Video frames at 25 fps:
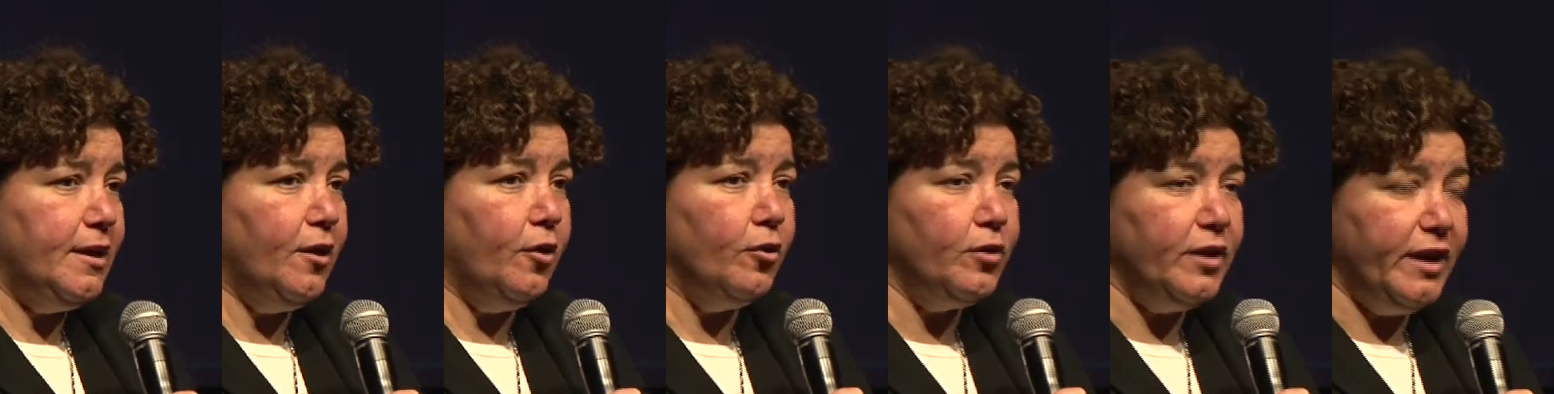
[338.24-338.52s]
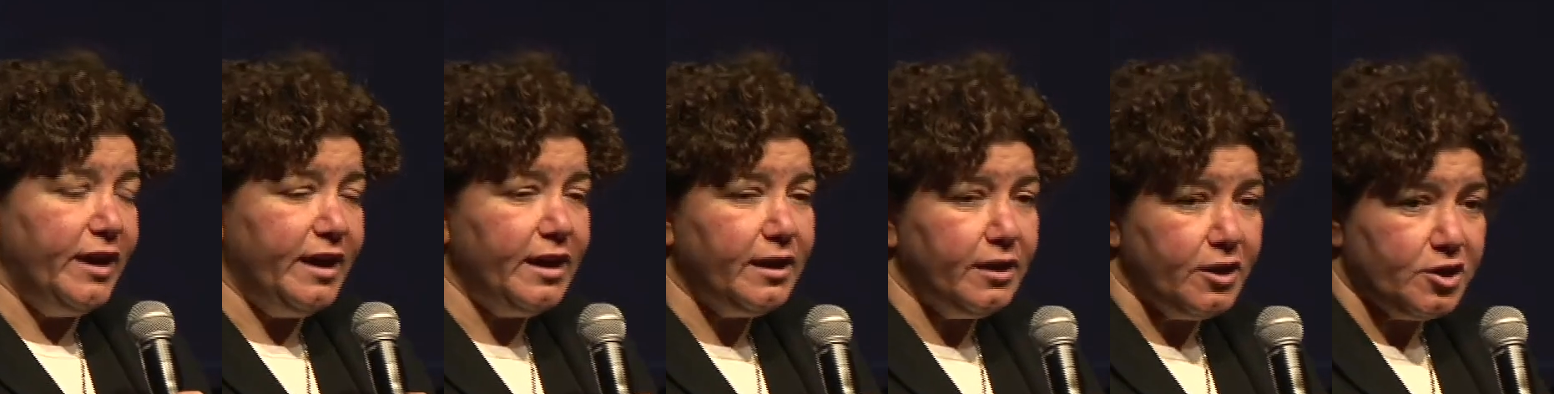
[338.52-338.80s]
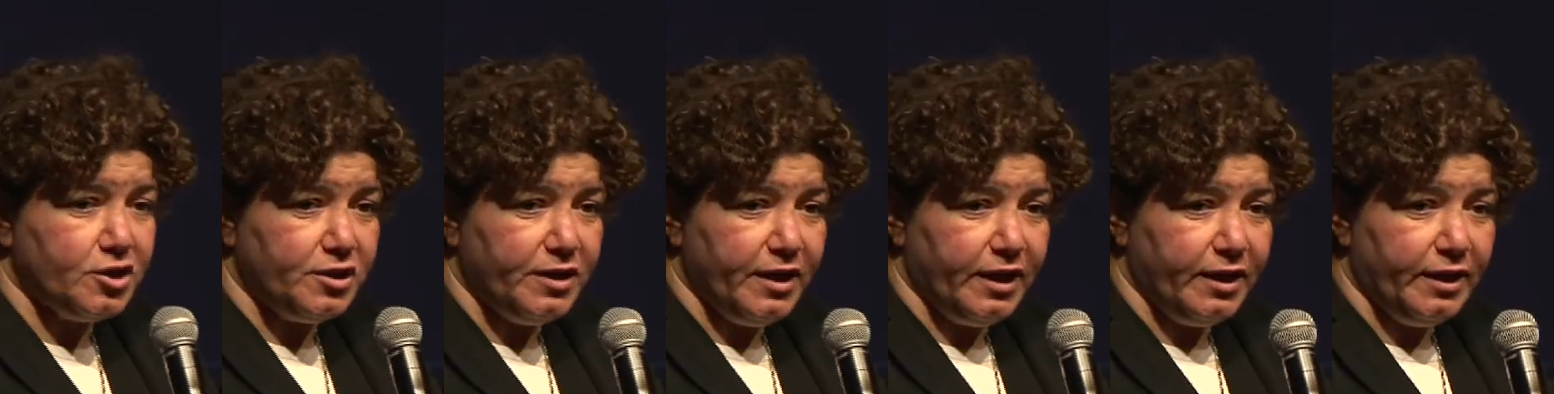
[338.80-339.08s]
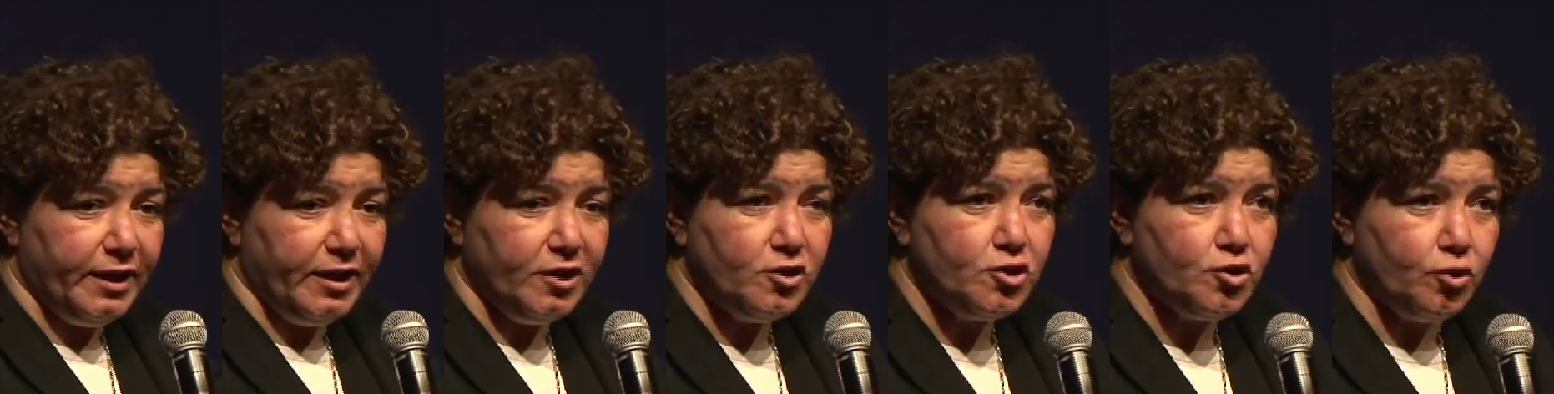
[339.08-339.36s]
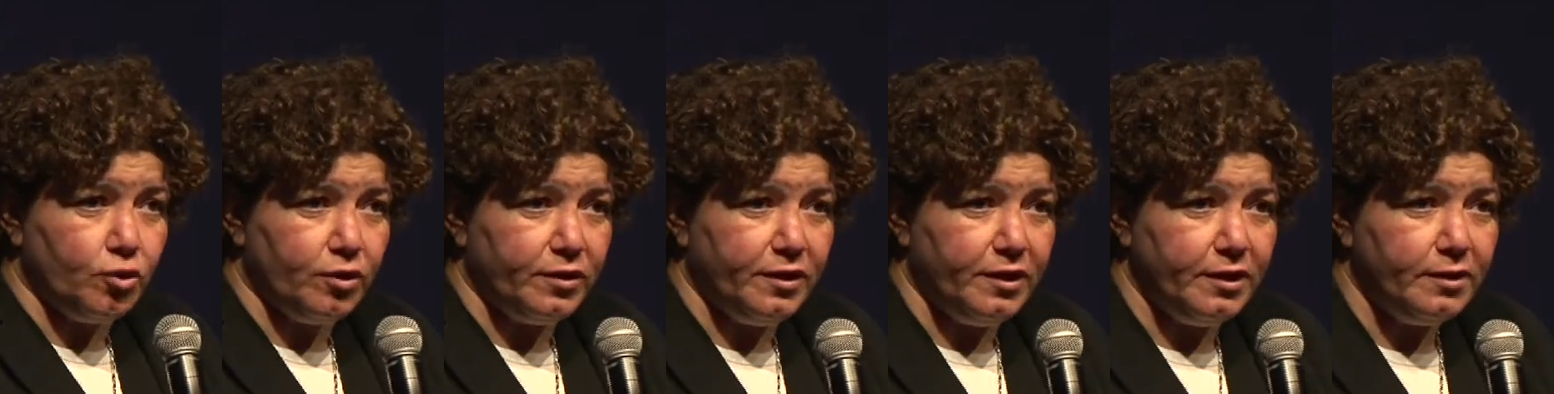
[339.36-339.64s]
the only English daily in
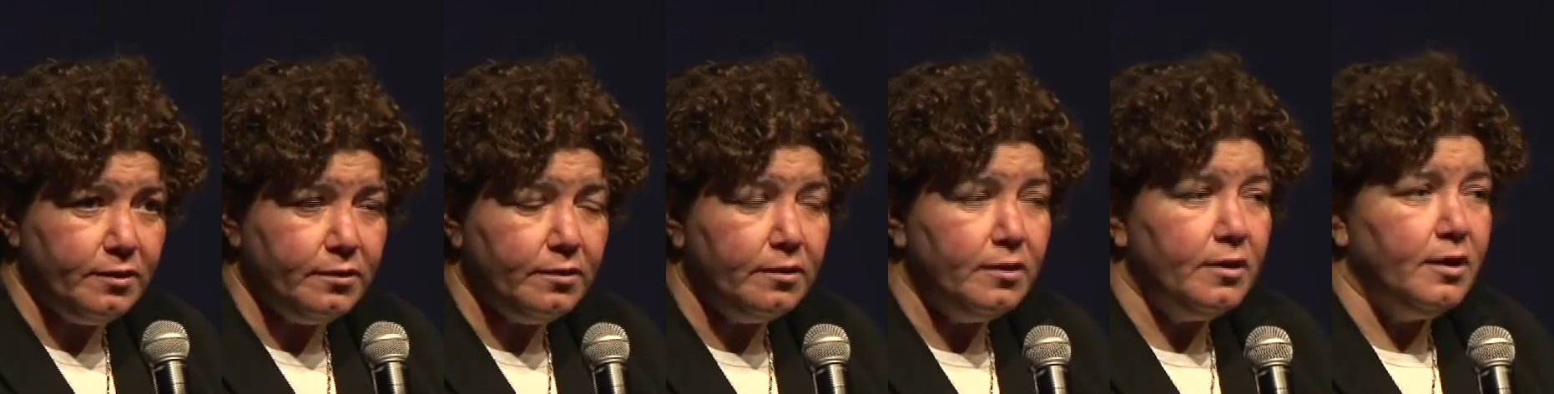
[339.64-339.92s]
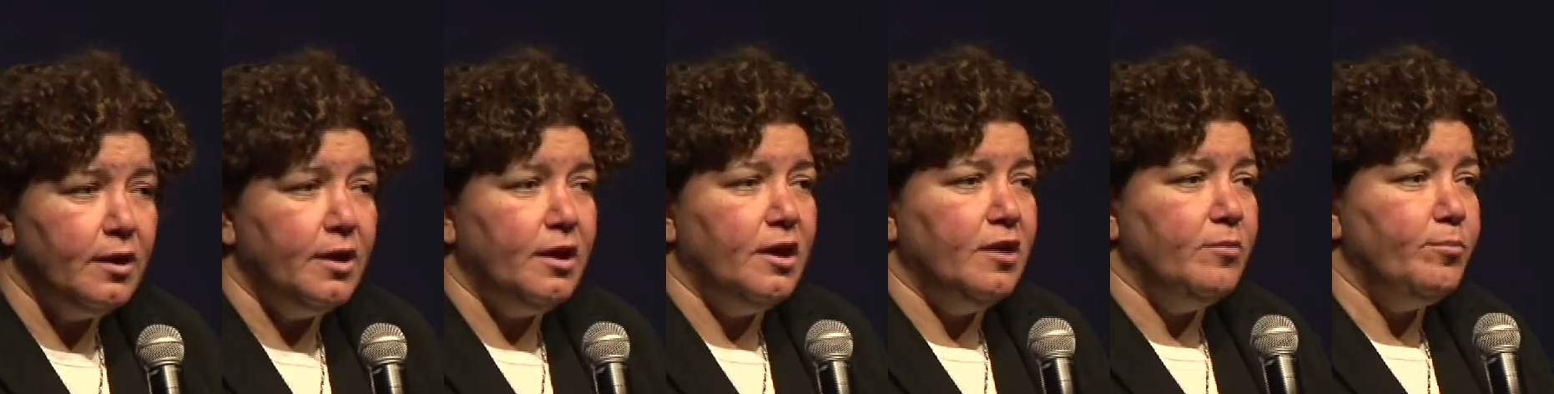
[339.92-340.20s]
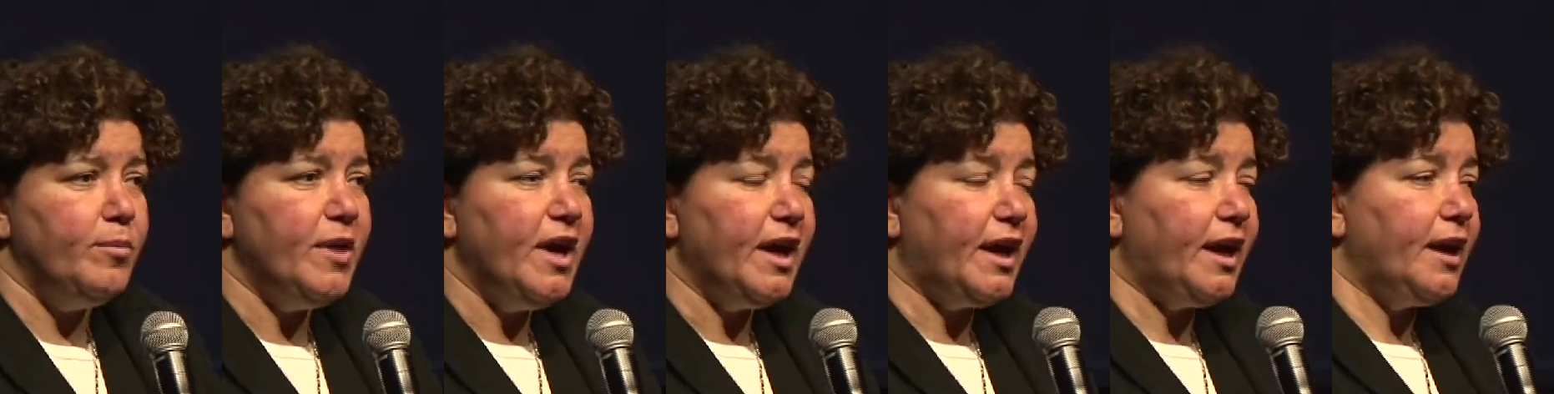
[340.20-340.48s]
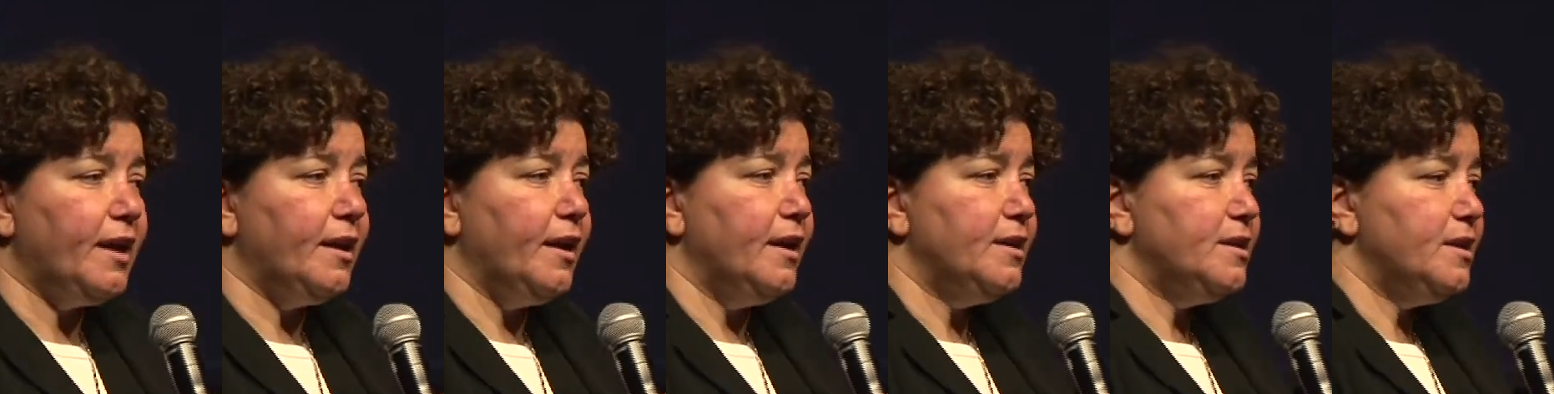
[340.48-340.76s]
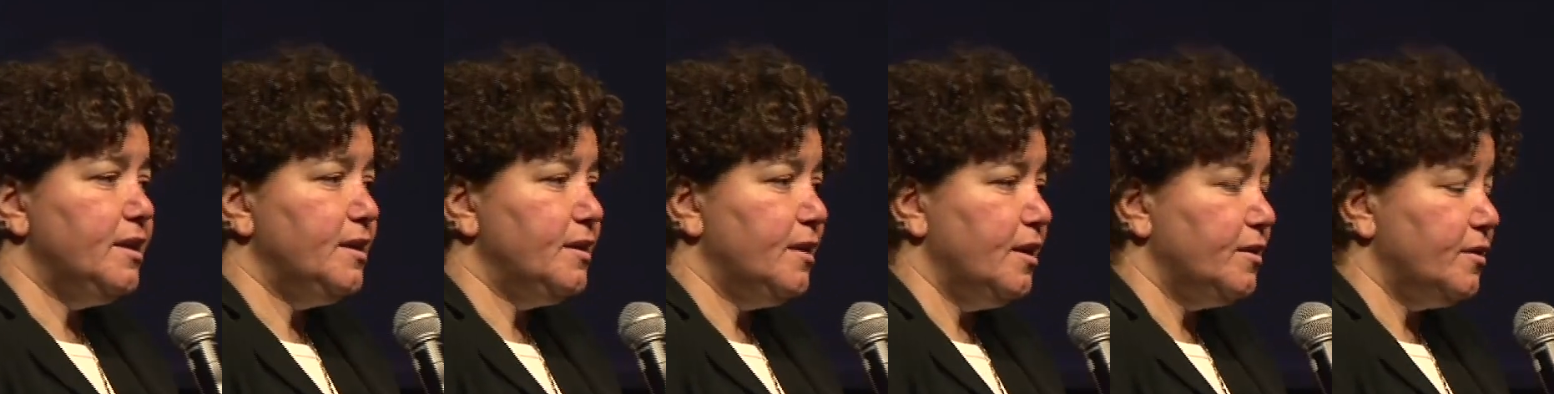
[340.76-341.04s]
Jordan. Back in
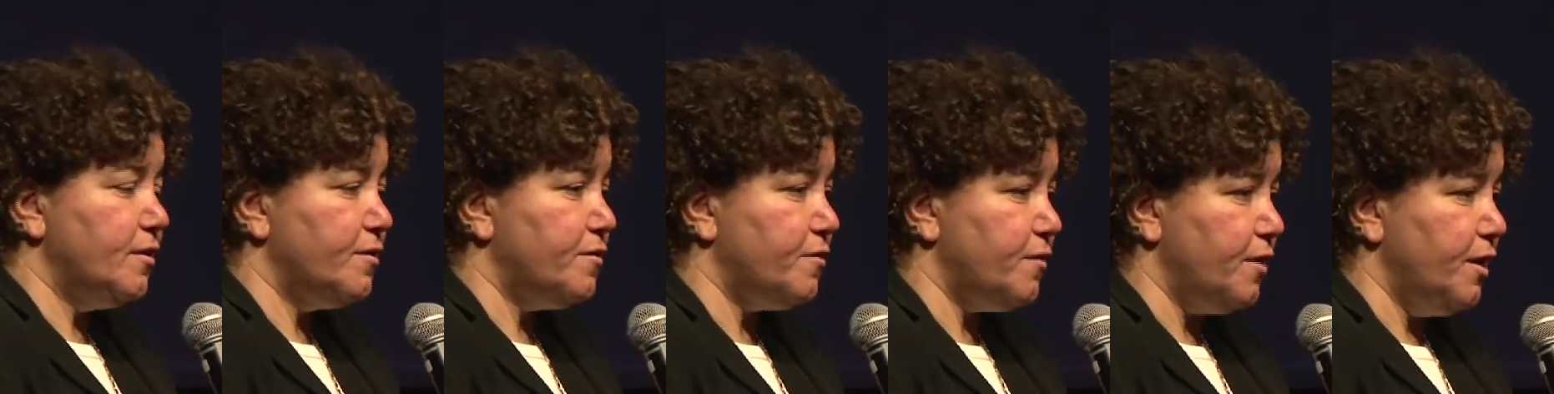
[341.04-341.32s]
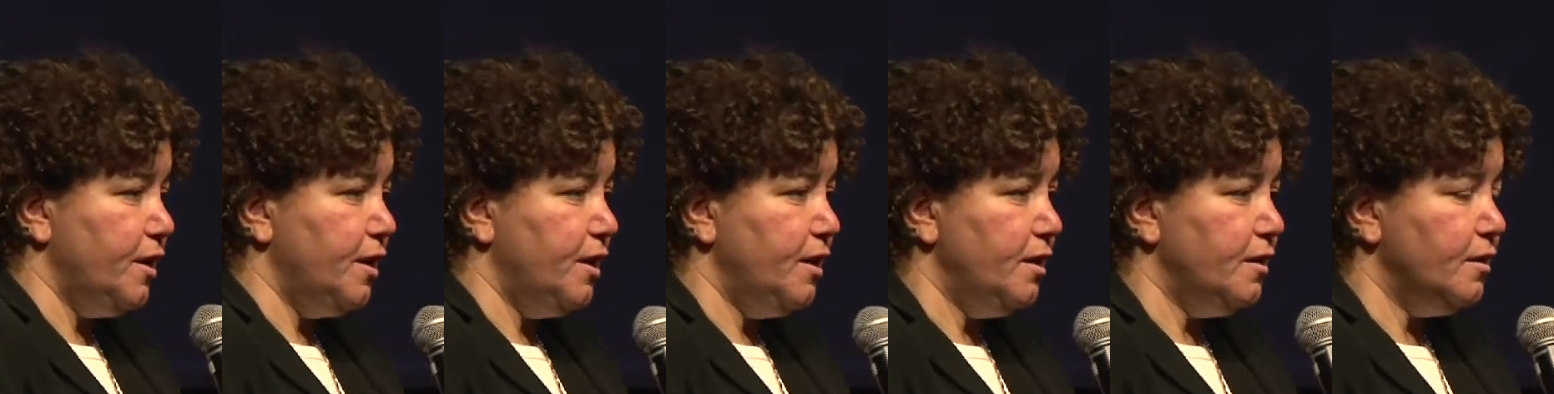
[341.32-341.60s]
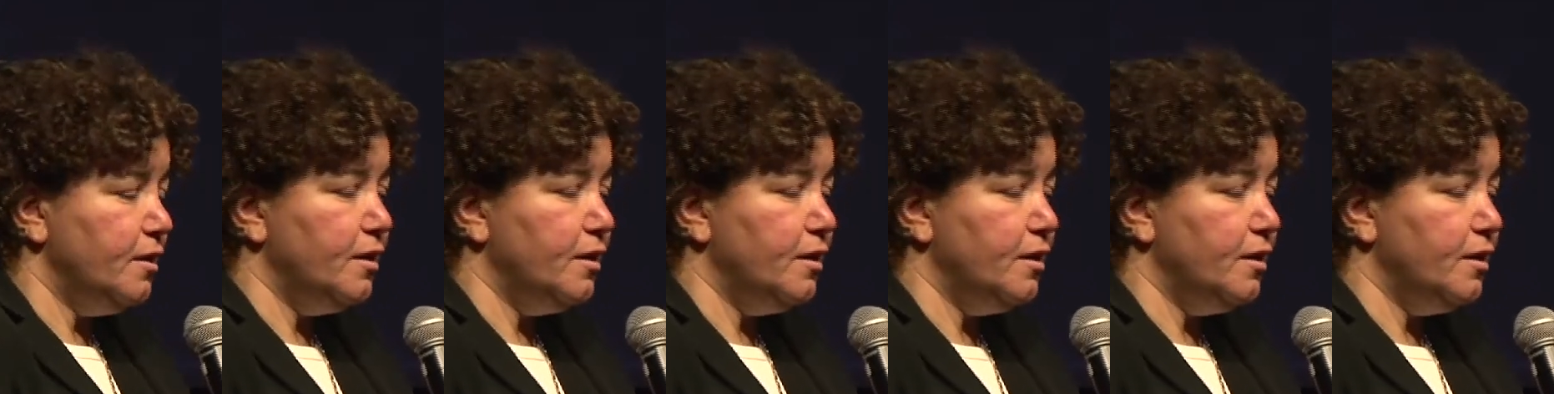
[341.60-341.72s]
1993,